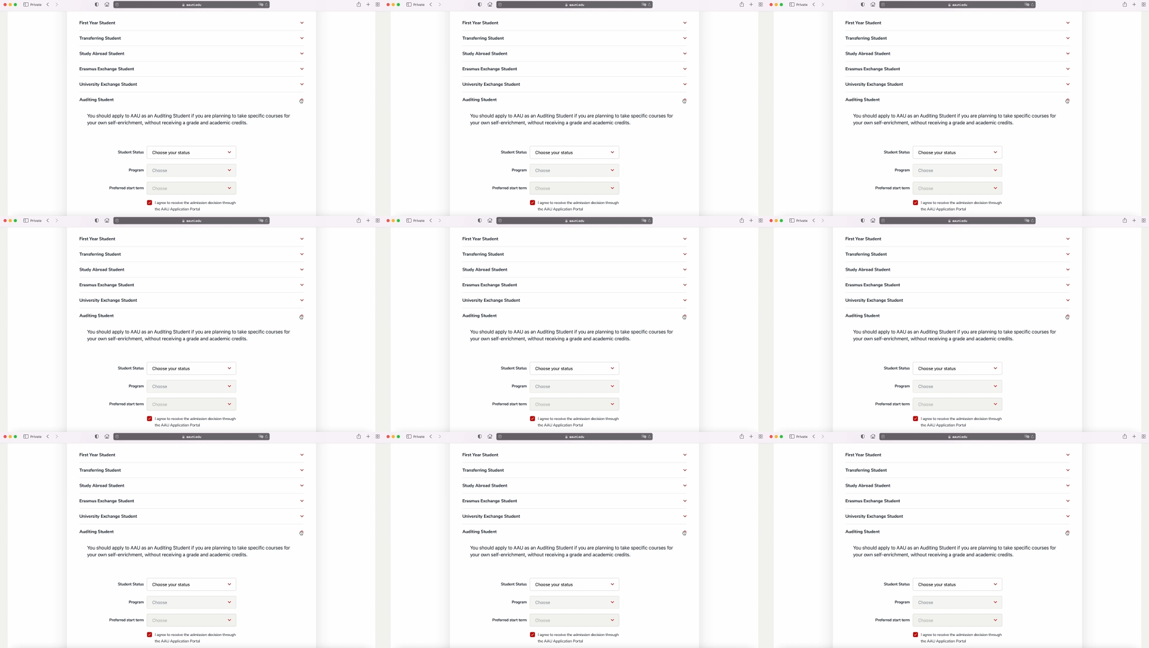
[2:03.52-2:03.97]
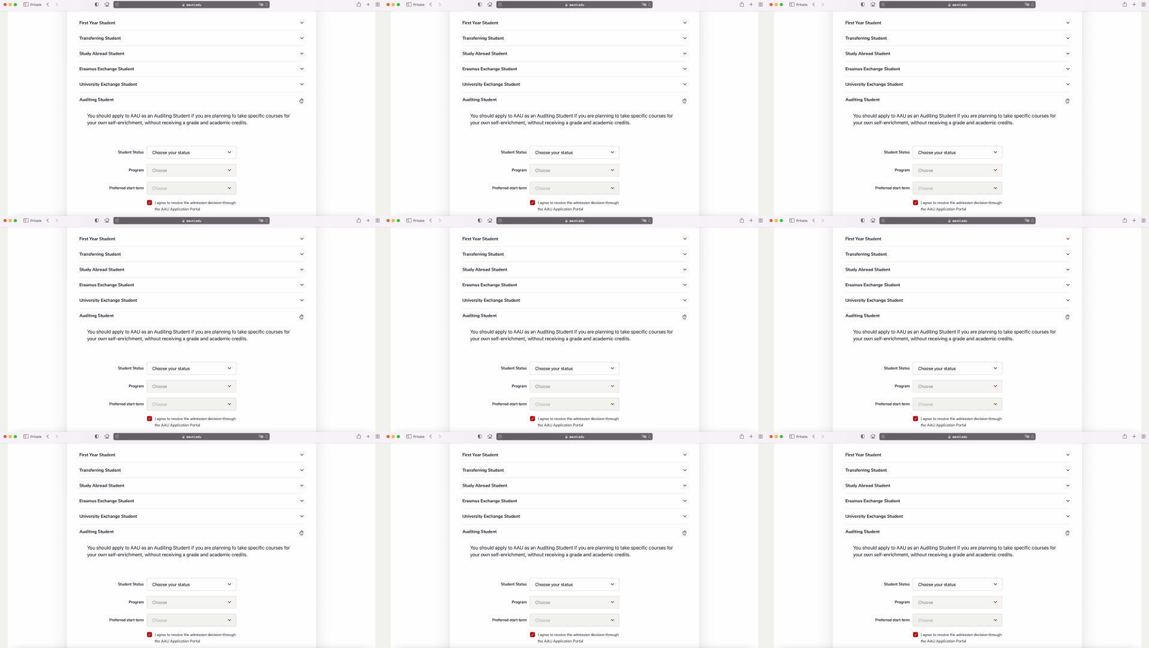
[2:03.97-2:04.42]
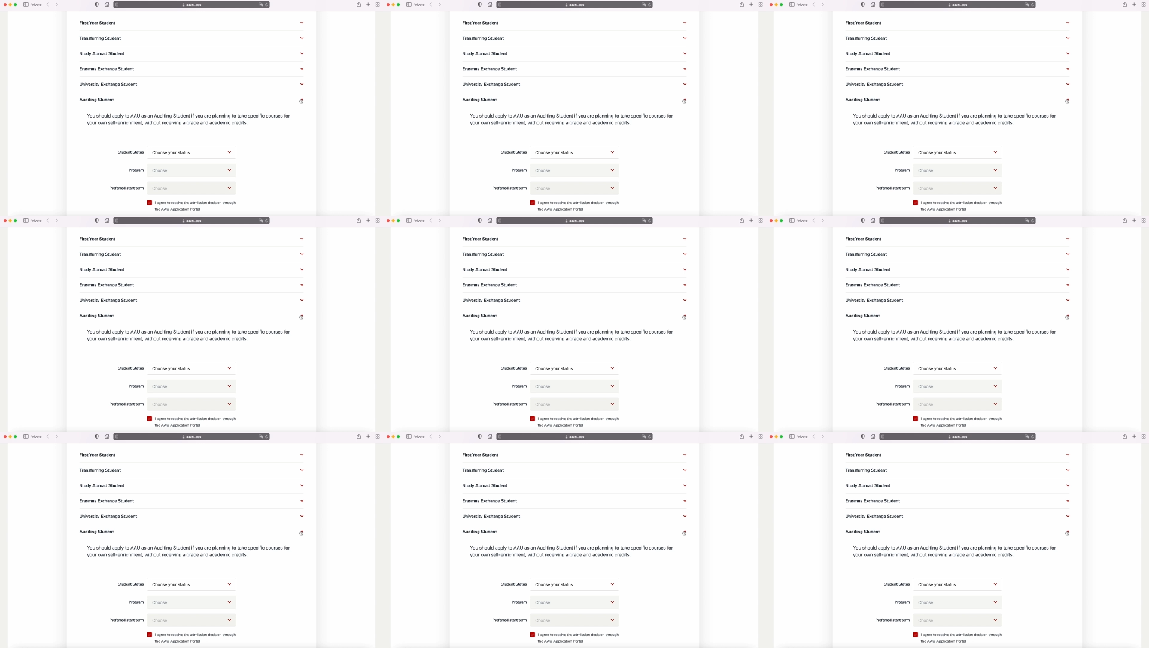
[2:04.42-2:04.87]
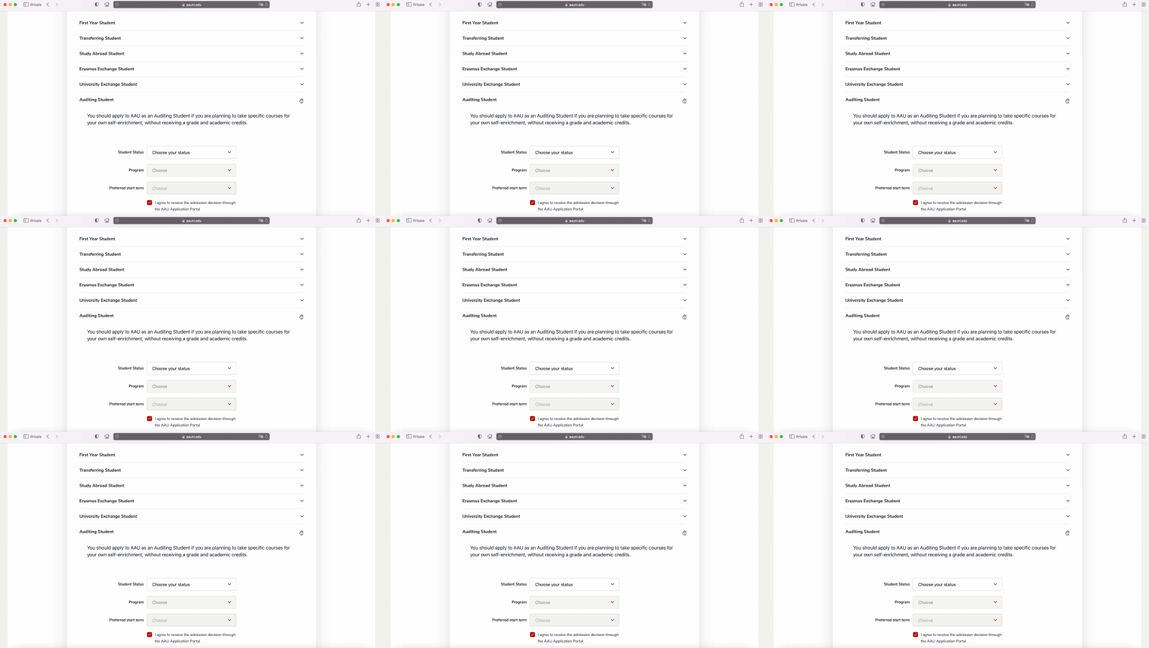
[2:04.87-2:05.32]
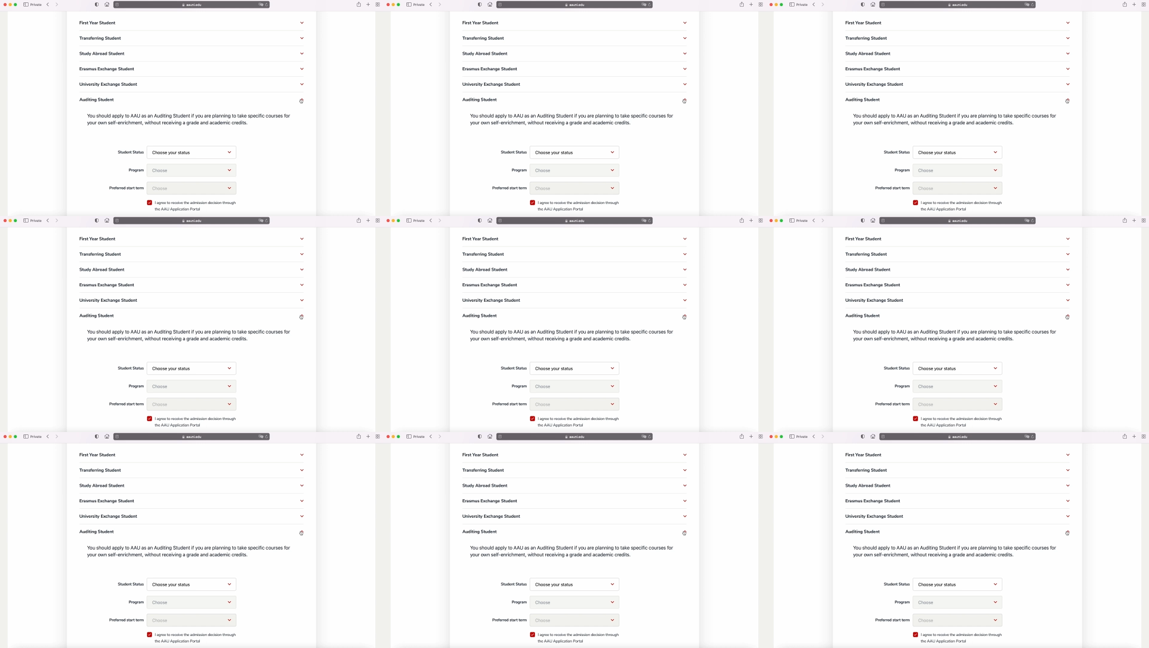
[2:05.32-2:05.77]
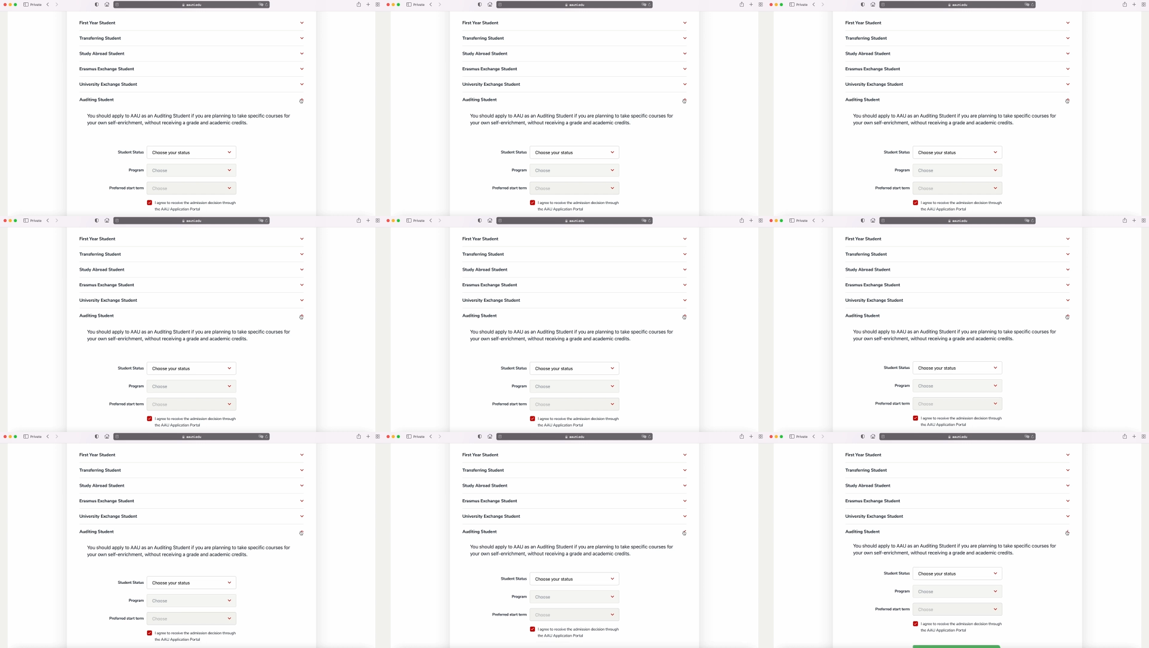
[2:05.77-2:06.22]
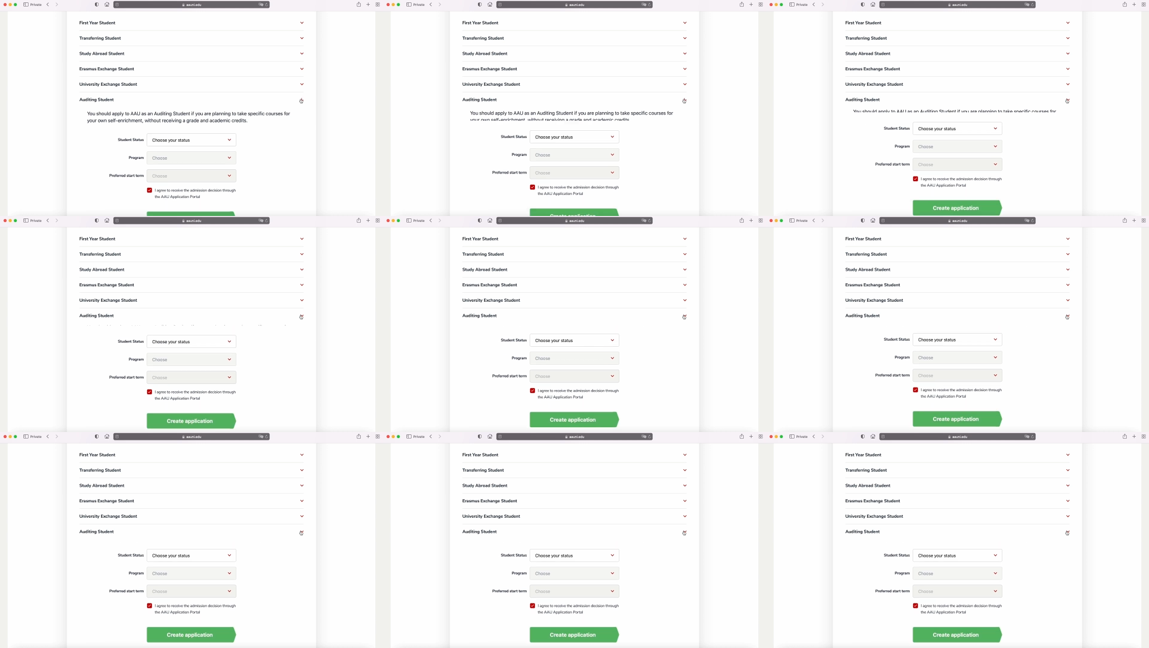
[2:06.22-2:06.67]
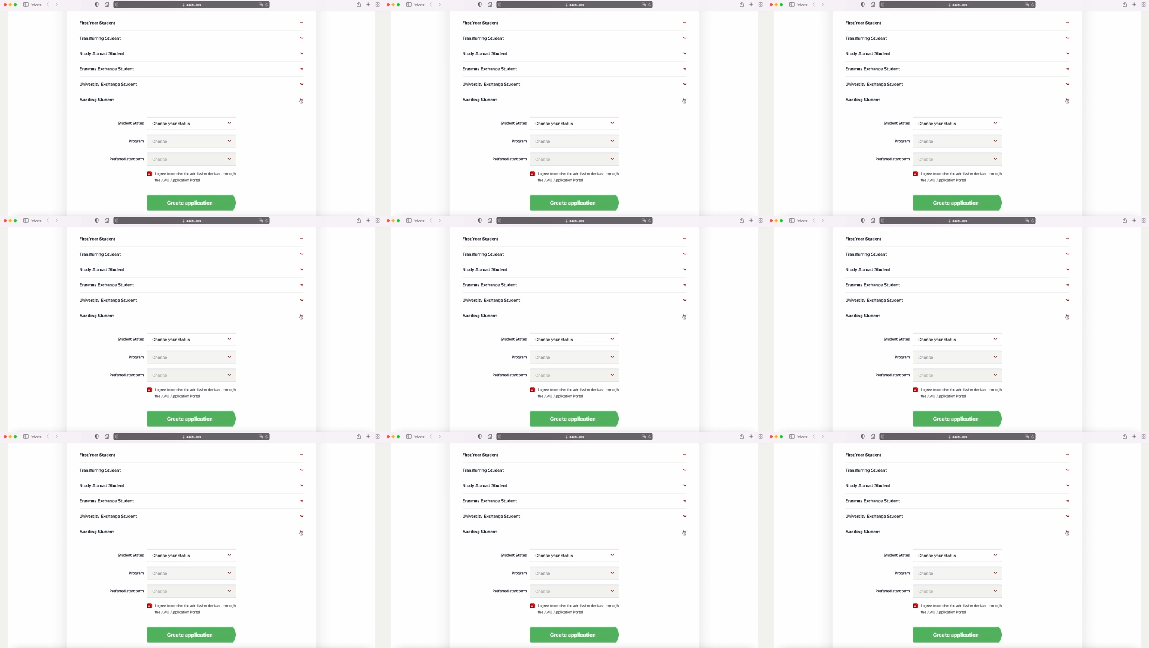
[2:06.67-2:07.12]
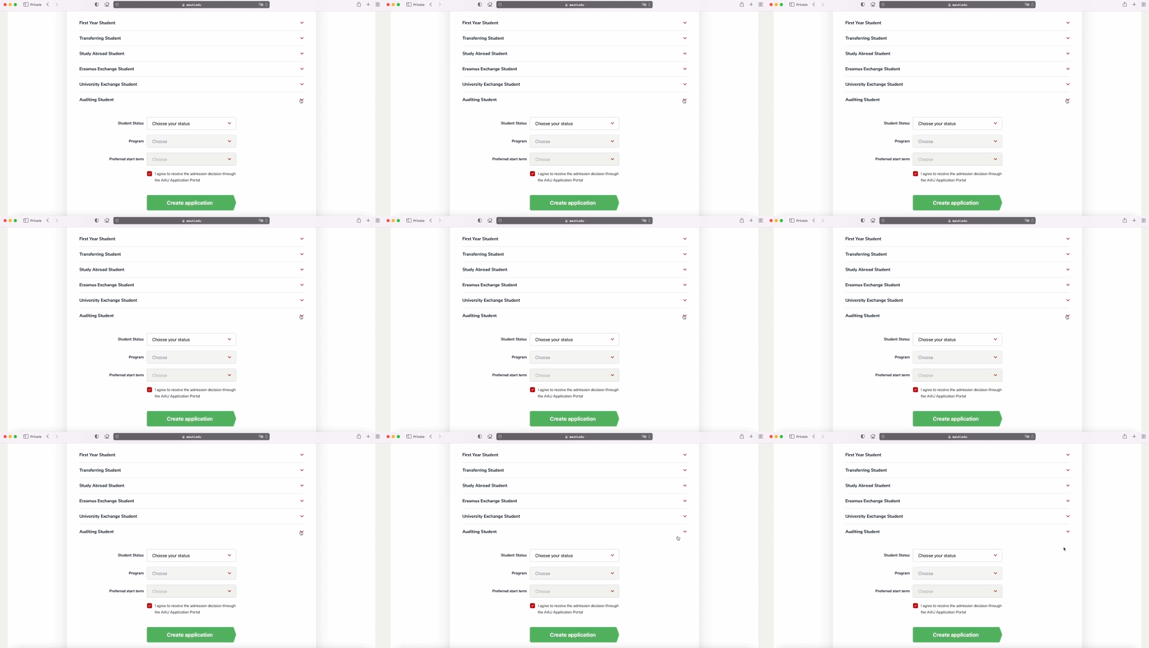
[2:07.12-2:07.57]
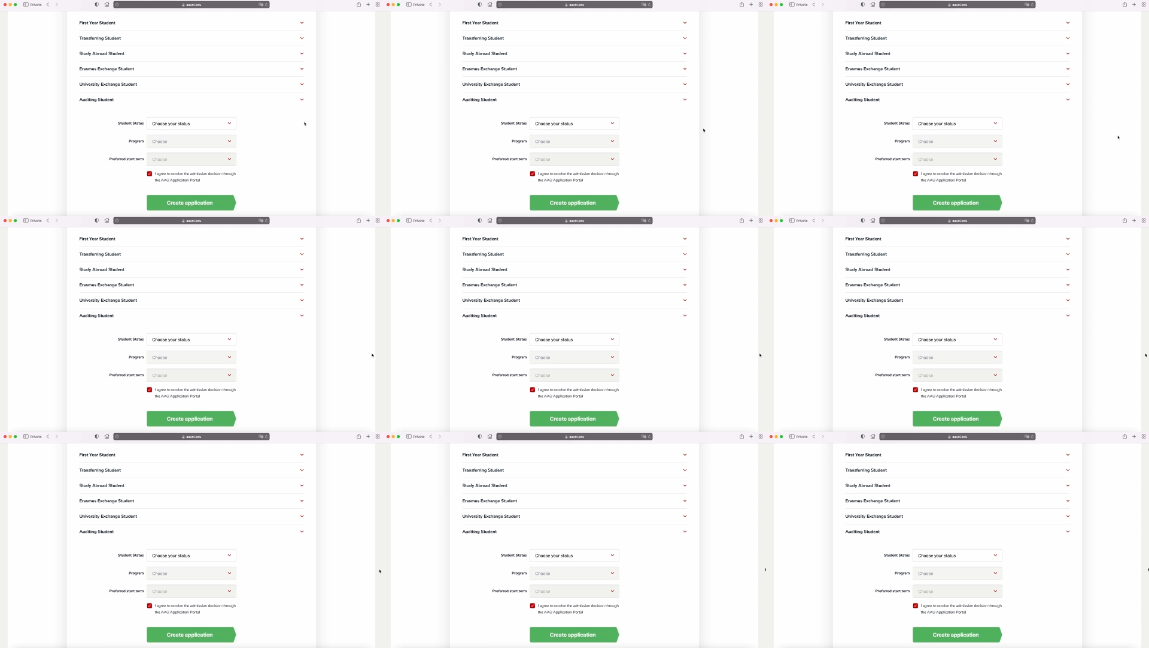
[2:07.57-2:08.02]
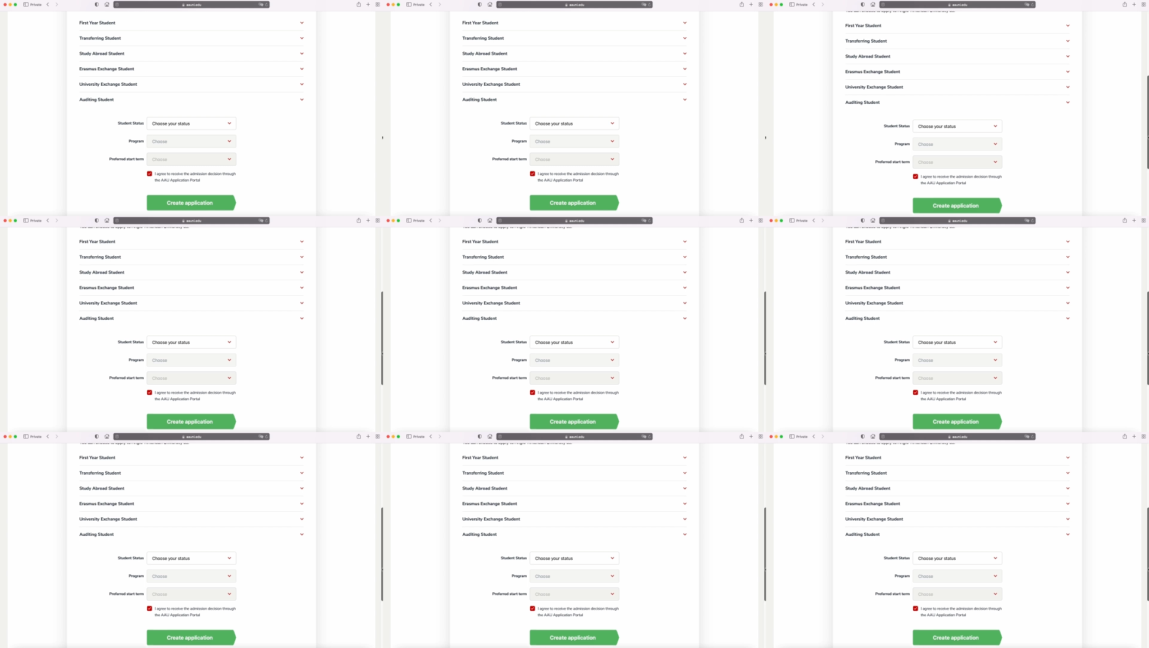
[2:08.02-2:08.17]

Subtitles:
Nobody's mouth can be seen.